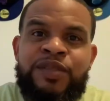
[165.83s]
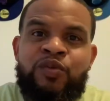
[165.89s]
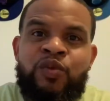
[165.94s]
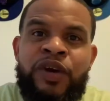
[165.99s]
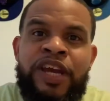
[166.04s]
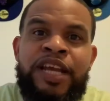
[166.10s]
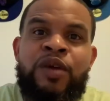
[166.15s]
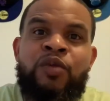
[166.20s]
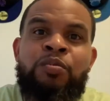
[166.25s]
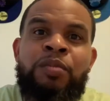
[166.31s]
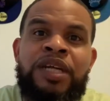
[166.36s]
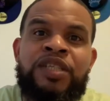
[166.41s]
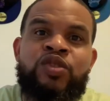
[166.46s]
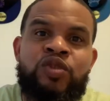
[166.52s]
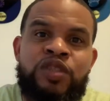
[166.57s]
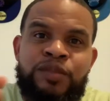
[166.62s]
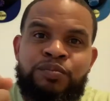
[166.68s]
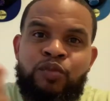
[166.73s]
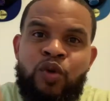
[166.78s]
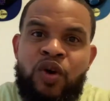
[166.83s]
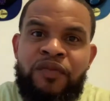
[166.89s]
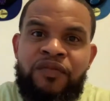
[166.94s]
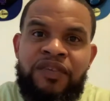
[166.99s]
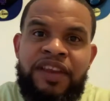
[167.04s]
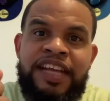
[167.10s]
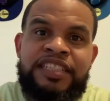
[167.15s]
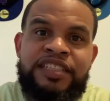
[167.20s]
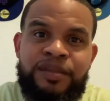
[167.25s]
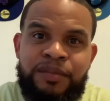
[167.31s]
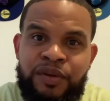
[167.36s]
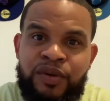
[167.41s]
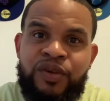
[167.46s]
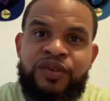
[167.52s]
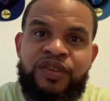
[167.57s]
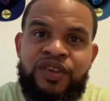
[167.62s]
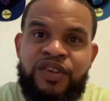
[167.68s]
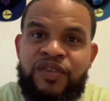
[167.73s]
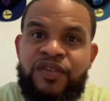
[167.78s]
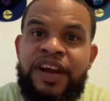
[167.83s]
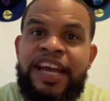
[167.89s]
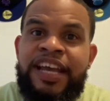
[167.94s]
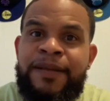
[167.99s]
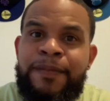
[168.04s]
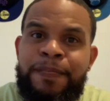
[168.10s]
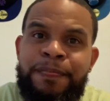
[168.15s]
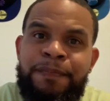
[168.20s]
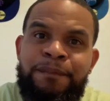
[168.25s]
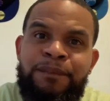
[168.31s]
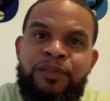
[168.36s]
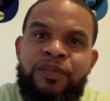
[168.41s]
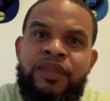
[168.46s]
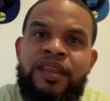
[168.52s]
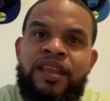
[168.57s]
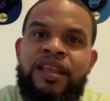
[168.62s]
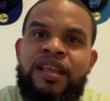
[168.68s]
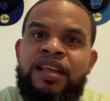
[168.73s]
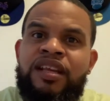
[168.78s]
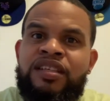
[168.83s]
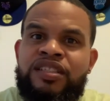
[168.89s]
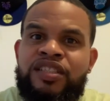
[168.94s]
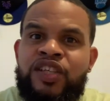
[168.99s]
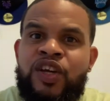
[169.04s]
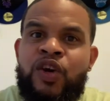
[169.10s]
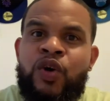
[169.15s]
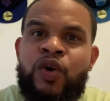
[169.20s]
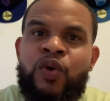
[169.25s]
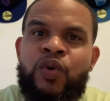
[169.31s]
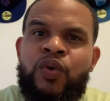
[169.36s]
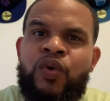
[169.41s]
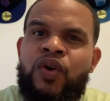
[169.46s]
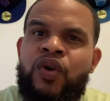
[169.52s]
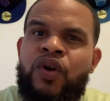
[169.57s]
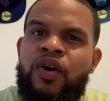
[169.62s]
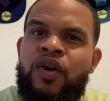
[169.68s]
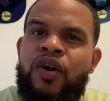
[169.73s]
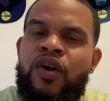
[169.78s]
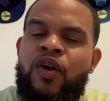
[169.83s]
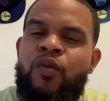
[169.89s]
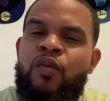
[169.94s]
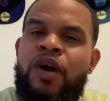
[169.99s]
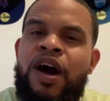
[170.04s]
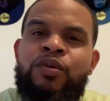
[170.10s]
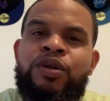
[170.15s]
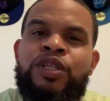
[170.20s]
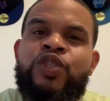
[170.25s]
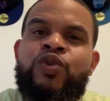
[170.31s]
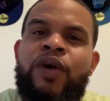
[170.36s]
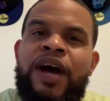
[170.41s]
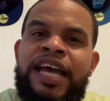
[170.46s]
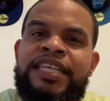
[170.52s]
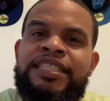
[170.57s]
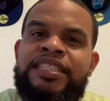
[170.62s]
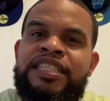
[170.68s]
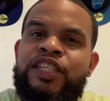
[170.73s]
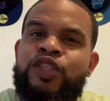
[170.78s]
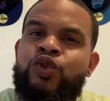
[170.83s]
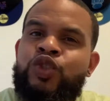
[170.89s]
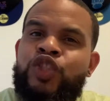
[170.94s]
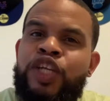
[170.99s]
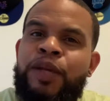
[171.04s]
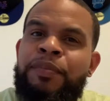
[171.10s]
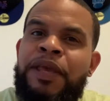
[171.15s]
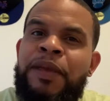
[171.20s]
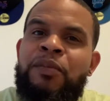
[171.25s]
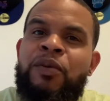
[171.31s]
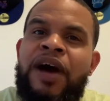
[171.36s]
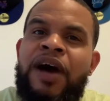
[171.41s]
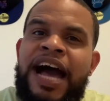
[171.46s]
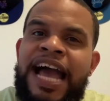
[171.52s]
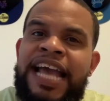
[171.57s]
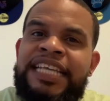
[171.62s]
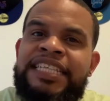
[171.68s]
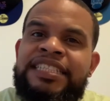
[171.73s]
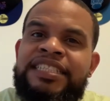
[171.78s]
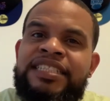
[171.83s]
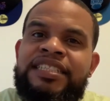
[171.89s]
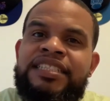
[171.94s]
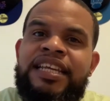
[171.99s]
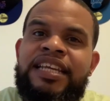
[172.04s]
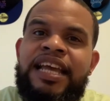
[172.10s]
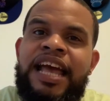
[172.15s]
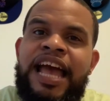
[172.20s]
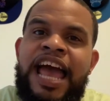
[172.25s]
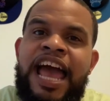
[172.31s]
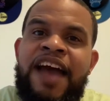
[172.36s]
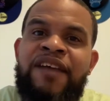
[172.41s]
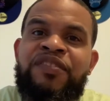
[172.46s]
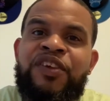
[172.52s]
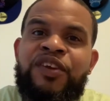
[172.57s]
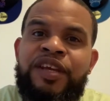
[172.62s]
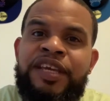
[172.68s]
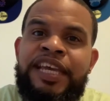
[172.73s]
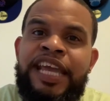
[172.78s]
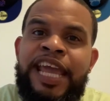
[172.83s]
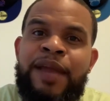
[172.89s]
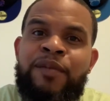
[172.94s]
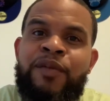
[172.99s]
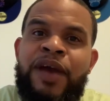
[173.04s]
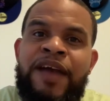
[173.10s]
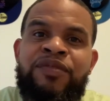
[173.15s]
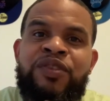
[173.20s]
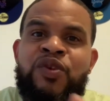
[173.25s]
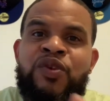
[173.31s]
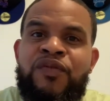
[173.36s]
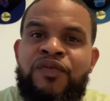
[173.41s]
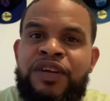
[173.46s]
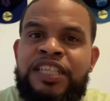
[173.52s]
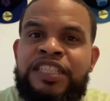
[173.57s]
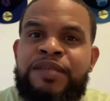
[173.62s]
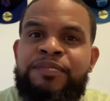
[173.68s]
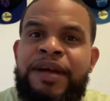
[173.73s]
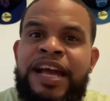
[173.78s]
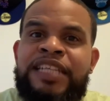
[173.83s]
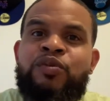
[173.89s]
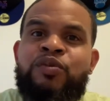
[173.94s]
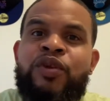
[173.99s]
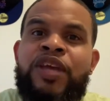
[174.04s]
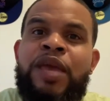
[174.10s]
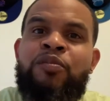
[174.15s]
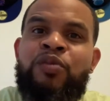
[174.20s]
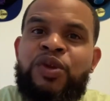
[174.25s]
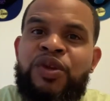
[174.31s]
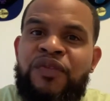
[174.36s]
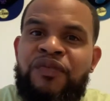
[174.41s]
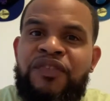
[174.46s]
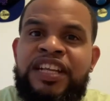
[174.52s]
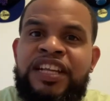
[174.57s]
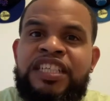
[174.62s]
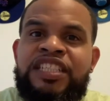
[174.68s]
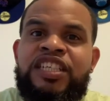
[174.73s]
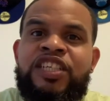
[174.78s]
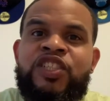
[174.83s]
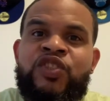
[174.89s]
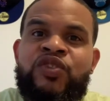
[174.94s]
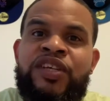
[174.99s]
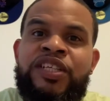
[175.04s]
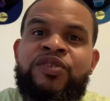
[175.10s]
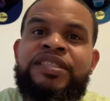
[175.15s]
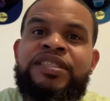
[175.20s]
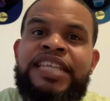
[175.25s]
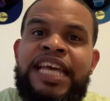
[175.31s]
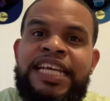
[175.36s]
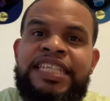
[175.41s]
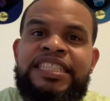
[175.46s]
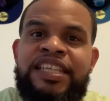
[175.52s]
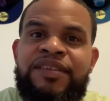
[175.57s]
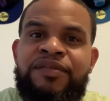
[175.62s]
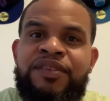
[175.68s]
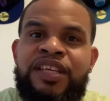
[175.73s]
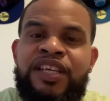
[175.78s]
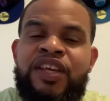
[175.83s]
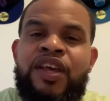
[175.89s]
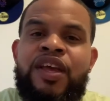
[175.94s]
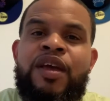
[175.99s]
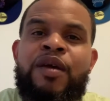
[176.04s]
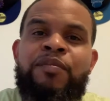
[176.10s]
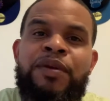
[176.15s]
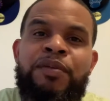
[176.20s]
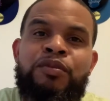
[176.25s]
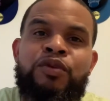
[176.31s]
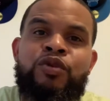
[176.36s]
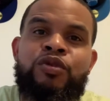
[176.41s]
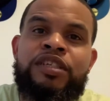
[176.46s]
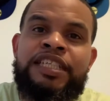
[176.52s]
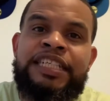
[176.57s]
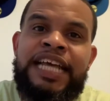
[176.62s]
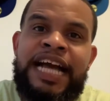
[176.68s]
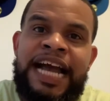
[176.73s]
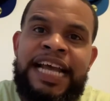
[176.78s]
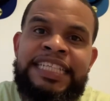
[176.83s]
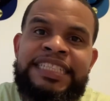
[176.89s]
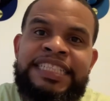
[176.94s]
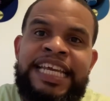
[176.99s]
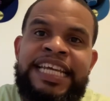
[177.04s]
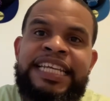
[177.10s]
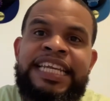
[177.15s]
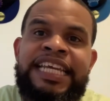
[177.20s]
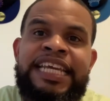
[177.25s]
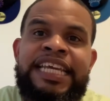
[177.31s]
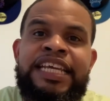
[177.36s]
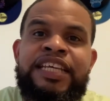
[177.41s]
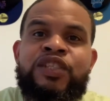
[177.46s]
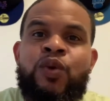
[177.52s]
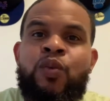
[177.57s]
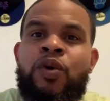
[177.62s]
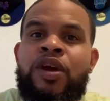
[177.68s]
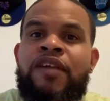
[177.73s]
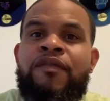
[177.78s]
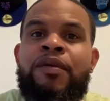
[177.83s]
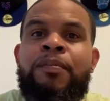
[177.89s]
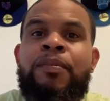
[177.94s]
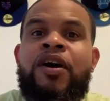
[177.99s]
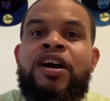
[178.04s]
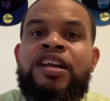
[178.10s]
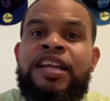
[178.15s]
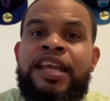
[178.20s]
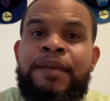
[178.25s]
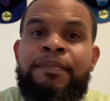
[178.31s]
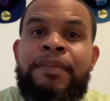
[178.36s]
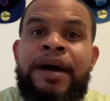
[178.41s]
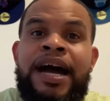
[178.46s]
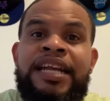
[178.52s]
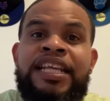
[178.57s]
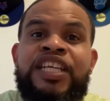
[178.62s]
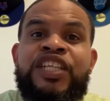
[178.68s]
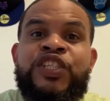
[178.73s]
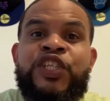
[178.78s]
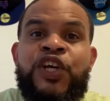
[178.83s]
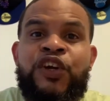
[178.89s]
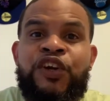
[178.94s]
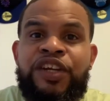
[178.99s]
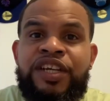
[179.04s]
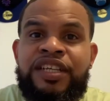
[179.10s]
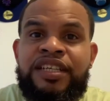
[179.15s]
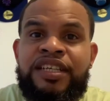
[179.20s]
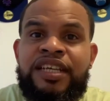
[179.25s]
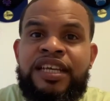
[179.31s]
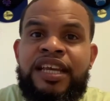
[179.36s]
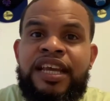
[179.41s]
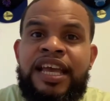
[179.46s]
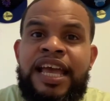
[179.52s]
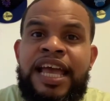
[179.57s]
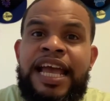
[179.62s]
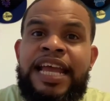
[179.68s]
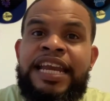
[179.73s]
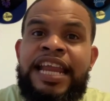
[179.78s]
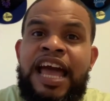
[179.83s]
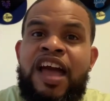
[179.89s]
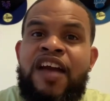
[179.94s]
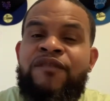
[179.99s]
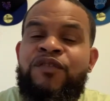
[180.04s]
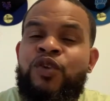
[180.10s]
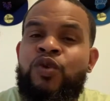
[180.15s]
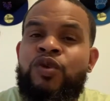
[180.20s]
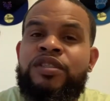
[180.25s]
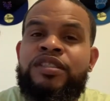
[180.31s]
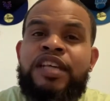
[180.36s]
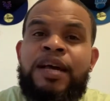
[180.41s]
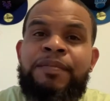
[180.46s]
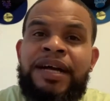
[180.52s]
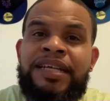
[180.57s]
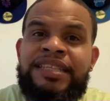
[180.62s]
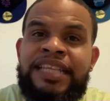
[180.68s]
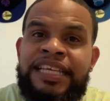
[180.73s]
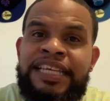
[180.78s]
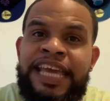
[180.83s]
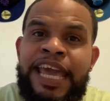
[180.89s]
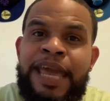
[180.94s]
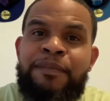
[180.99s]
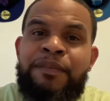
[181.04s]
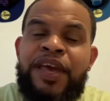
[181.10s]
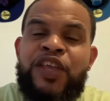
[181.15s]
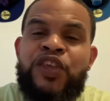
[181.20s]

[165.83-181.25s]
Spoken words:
the way the muscle is more flexible, right? So why would you ice it? Usually people ice after the game. After you finish the basketball game, when you finish your strenuous activity, people usually ice their knees or whatever part of their body is hurting. Now, if you sub out the game